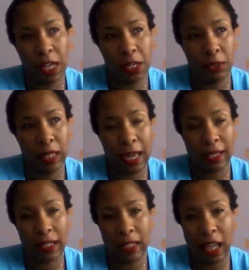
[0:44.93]
I know
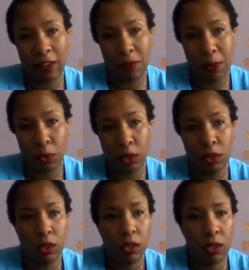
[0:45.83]
like a lot of
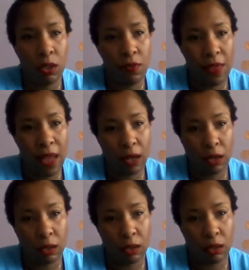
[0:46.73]
people that
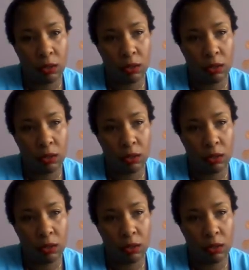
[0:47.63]
are